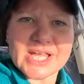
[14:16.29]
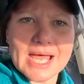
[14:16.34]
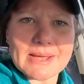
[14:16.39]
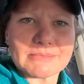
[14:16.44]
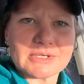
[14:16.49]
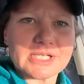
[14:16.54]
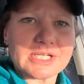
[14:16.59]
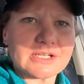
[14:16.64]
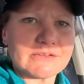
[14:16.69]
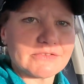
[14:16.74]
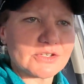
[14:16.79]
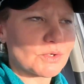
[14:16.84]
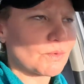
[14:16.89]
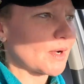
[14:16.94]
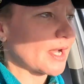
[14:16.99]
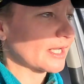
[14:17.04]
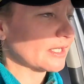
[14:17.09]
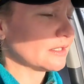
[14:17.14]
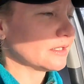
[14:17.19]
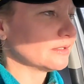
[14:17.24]
I'm gonna give it a
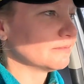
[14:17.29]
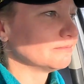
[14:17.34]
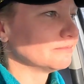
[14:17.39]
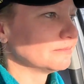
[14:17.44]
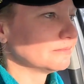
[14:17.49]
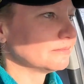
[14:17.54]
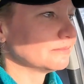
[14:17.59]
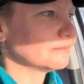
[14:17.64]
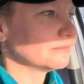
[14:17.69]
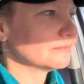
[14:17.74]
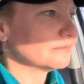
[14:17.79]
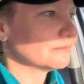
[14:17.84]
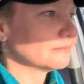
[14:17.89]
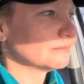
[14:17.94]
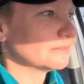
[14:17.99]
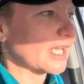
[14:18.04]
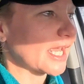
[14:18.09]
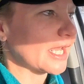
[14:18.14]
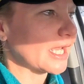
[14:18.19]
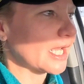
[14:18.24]
while
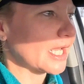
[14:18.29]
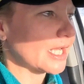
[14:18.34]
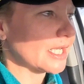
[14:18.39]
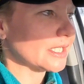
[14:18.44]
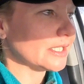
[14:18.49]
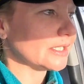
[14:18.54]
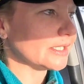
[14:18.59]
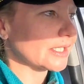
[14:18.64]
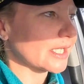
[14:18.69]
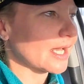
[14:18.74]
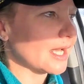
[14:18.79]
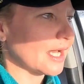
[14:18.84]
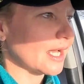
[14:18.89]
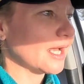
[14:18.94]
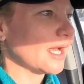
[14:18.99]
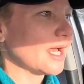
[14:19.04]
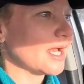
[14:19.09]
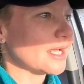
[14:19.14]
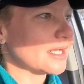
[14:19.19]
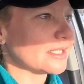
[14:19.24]
and
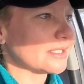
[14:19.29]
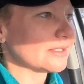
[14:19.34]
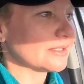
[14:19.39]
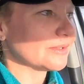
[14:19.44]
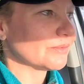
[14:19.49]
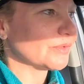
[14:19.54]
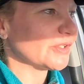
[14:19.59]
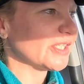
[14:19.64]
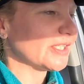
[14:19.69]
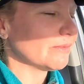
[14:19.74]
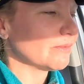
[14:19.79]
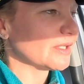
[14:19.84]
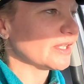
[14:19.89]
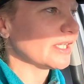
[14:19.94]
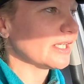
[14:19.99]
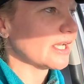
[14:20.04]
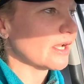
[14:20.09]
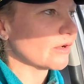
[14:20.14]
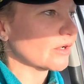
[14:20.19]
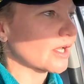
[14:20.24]
see what
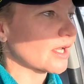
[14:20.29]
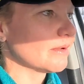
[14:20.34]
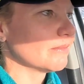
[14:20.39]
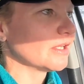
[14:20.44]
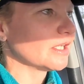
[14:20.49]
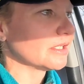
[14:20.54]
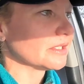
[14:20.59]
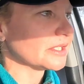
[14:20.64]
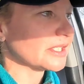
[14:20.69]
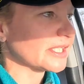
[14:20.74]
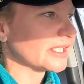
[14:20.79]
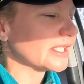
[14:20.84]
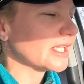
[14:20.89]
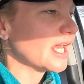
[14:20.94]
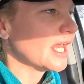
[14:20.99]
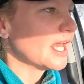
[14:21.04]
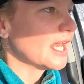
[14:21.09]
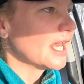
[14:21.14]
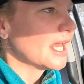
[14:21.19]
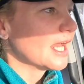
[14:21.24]
the outcome is,
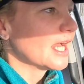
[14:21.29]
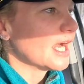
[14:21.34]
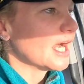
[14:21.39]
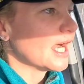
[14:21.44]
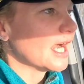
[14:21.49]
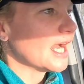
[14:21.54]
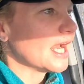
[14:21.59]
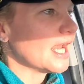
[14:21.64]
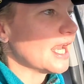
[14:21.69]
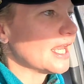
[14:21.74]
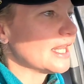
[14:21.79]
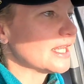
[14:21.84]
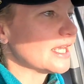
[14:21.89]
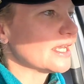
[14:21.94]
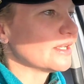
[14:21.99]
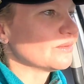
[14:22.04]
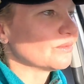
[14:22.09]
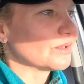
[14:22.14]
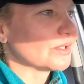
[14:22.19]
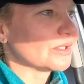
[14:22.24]
and
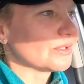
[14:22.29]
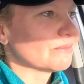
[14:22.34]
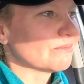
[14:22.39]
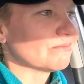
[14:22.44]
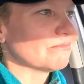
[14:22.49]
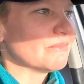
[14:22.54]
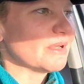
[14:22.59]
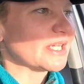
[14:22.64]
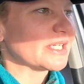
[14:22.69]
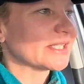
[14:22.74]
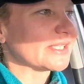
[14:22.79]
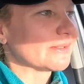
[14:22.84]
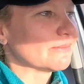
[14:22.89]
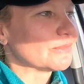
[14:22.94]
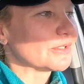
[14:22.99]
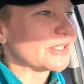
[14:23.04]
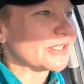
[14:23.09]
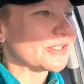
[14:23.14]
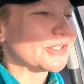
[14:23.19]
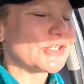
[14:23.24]
then we'll make
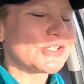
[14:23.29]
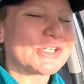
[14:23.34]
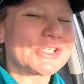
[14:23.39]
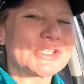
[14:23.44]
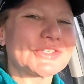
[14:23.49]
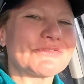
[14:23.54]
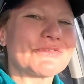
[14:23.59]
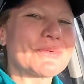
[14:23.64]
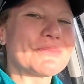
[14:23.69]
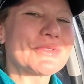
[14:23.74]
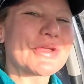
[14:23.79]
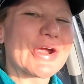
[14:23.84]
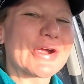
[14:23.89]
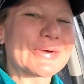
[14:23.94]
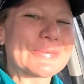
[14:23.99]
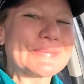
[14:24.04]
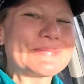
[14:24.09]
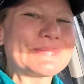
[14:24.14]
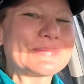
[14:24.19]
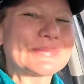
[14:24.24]
some decisions from
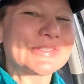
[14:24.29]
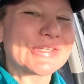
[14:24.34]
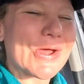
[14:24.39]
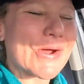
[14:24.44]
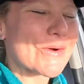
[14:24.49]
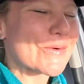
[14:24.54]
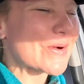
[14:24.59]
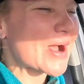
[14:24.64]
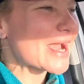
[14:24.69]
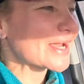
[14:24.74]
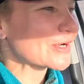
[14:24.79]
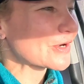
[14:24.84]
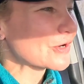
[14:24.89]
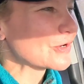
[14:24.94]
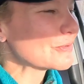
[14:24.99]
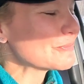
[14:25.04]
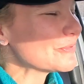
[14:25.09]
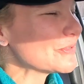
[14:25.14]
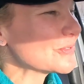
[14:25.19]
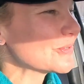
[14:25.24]
there. So I
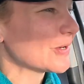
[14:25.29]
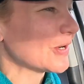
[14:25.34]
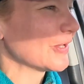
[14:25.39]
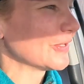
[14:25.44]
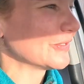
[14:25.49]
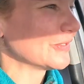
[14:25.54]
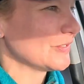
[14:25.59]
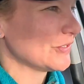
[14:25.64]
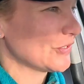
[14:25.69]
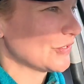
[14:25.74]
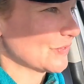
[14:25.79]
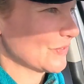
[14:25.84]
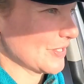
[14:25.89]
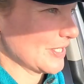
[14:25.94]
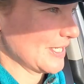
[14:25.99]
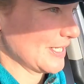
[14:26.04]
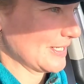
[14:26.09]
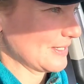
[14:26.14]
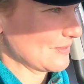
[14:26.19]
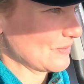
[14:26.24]
hope you all
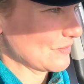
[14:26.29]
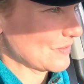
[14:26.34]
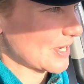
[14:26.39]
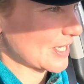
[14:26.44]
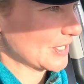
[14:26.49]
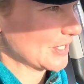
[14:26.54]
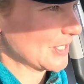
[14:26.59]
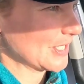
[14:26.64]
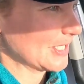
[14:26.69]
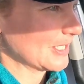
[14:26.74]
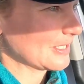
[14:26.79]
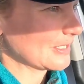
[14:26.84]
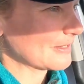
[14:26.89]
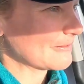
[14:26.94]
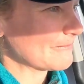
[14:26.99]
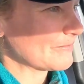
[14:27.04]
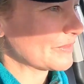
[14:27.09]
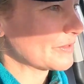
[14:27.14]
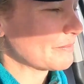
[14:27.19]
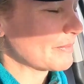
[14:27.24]
enjoyed
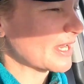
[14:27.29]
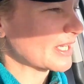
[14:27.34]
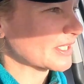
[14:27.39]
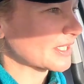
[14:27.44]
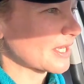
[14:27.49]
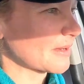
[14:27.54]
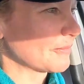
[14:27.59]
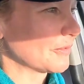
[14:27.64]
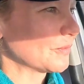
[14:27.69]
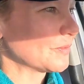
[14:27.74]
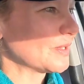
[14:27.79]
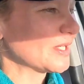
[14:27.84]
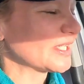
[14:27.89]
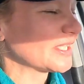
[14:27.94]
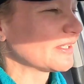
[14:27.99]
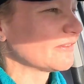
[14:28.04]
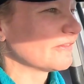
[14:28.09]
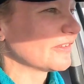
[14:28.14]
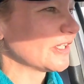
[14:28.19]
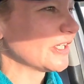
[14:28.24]
watching the past couple
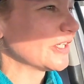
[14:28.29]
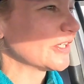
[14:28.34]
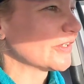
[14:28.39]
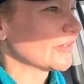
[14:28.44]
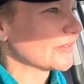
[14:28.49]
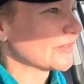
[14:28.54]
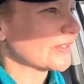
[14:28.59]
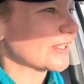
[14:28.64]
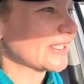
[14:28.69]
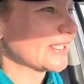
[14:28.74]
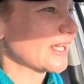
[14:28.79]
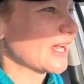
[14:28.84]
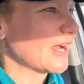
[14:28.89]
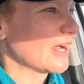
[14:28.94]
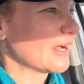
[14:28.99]
weeks of videos.